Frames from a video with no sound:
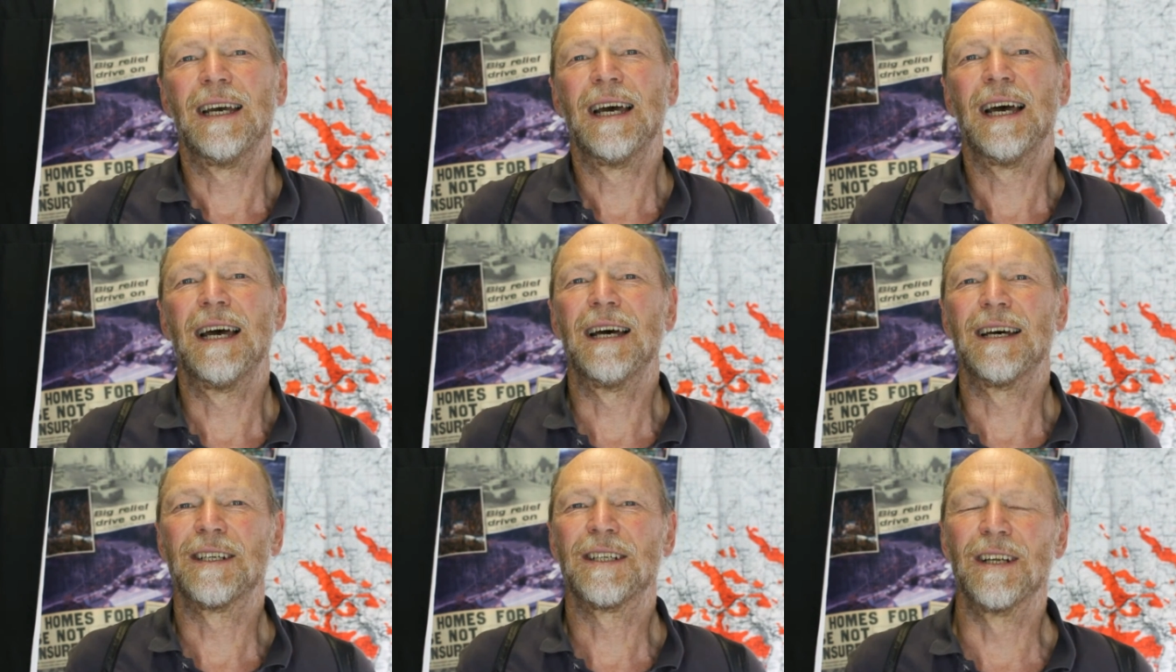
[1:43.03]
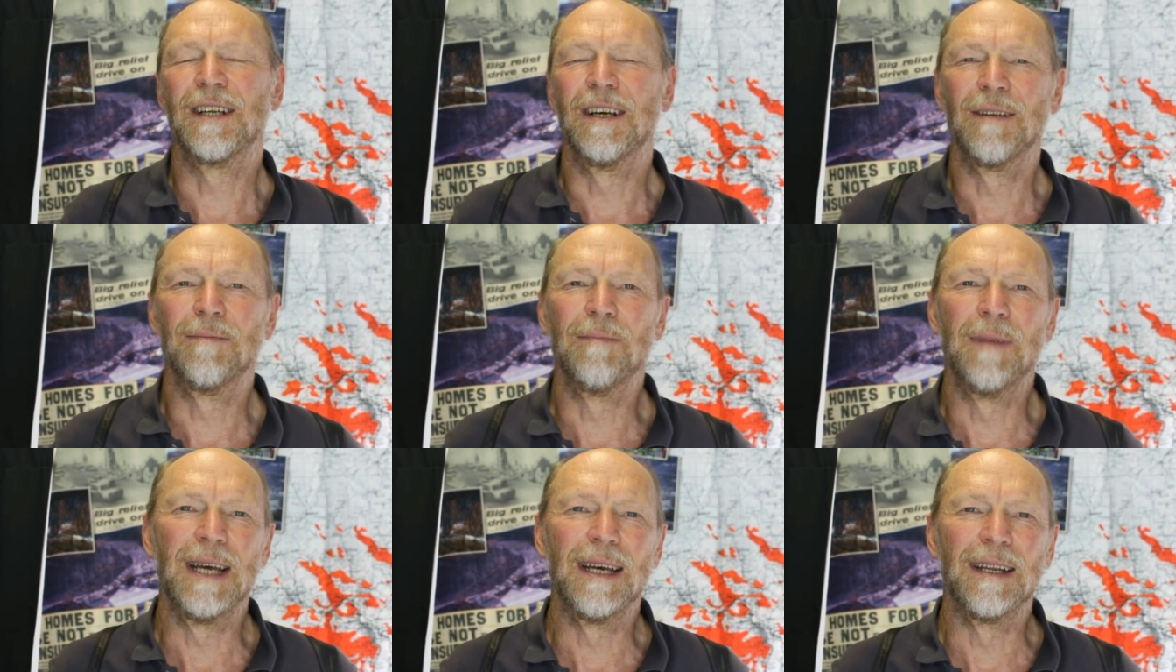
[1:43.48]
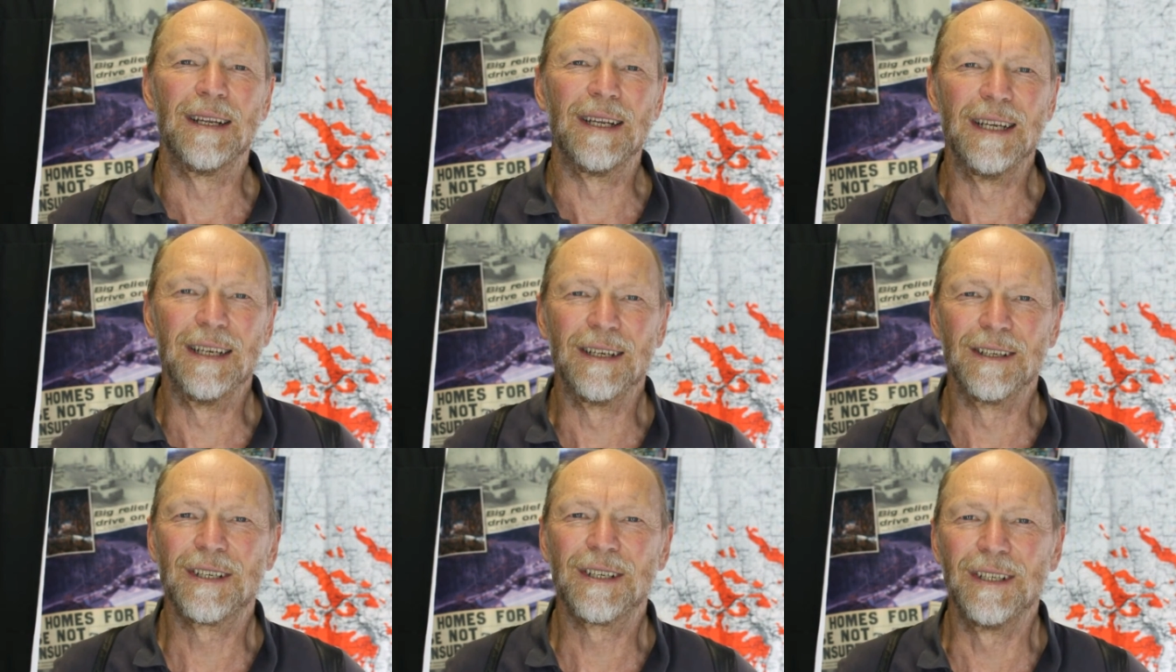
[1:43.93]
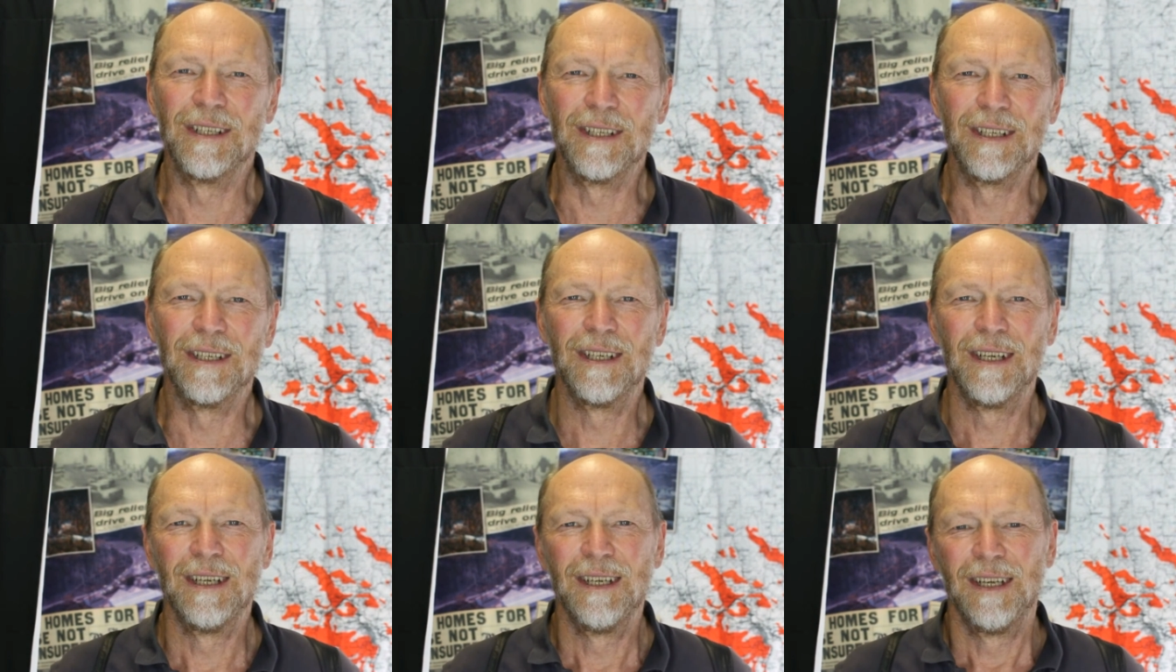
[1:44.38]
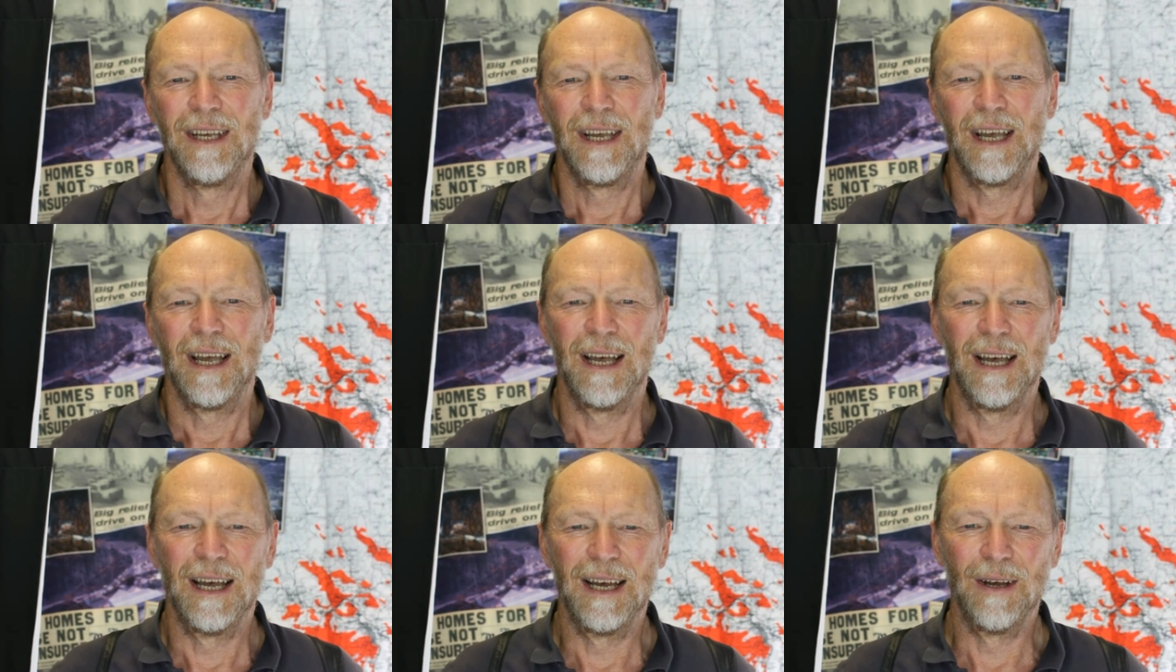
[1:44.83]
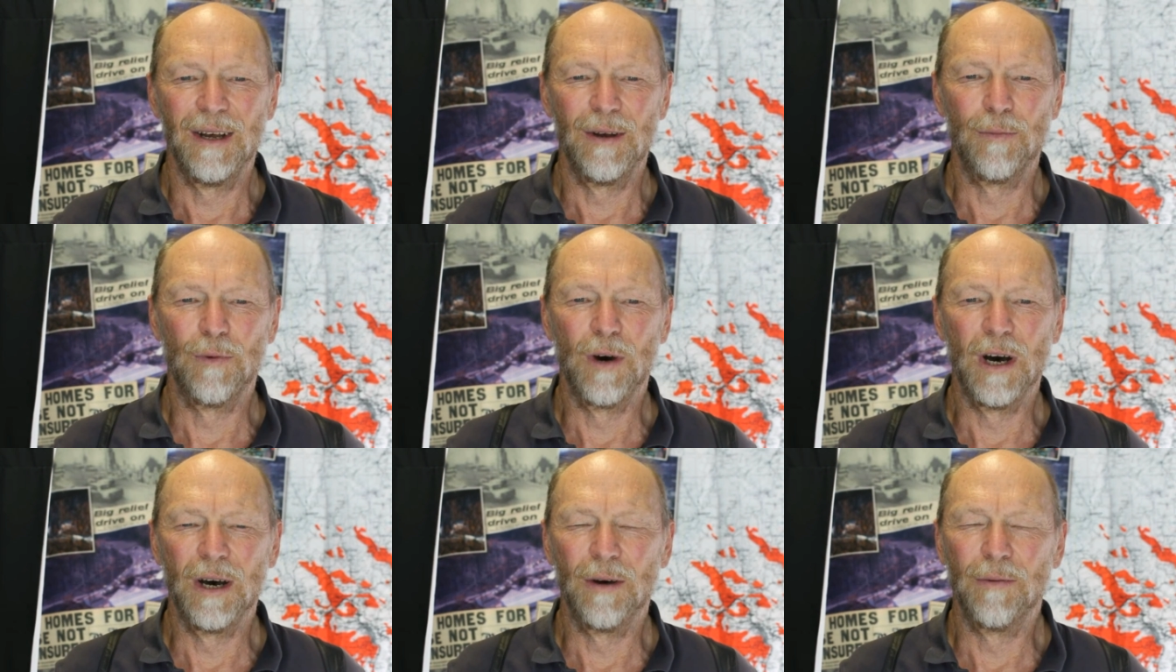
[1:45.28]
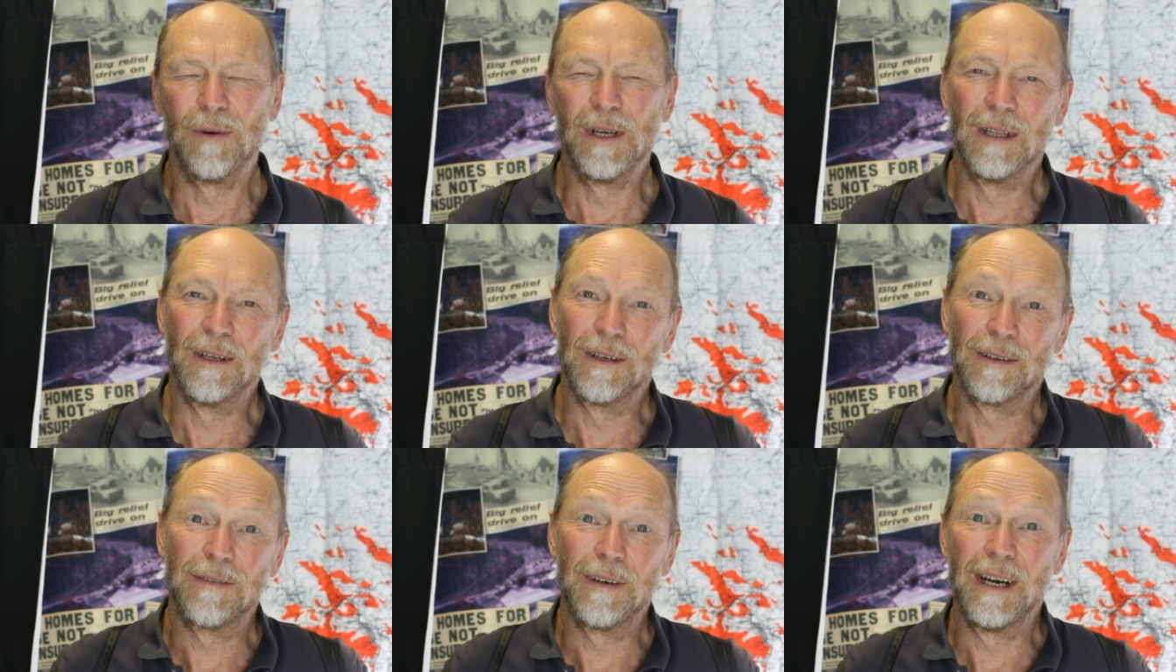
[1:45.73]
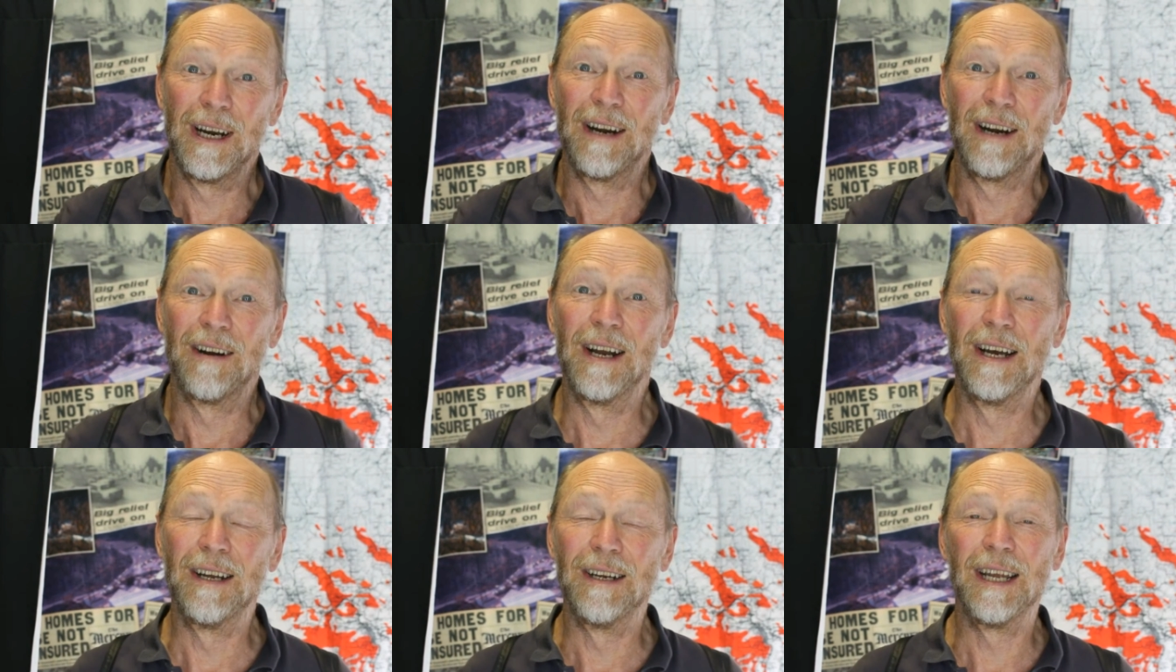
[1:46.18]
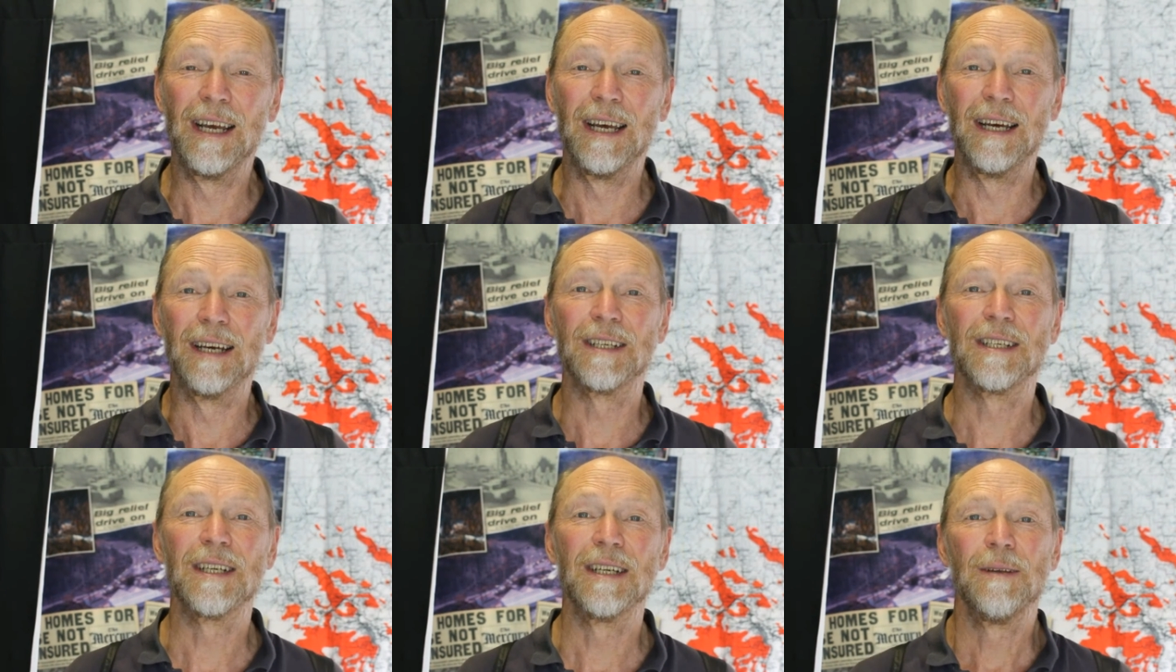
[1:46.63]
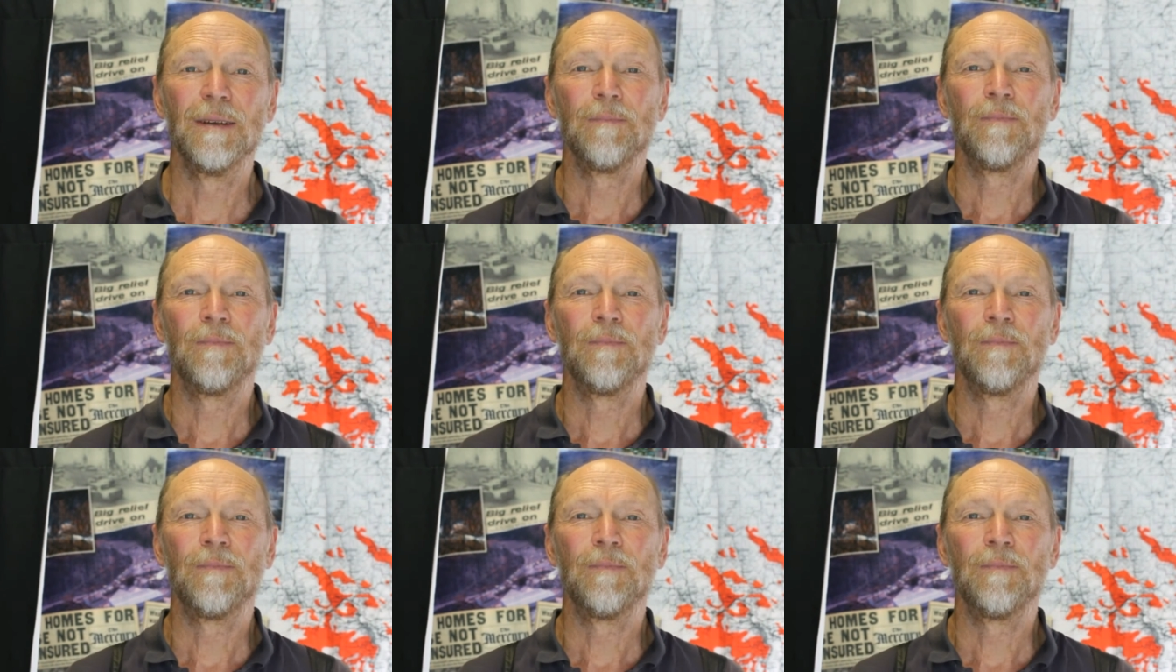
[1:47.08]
house on Mount Nelson while we looked for our own house.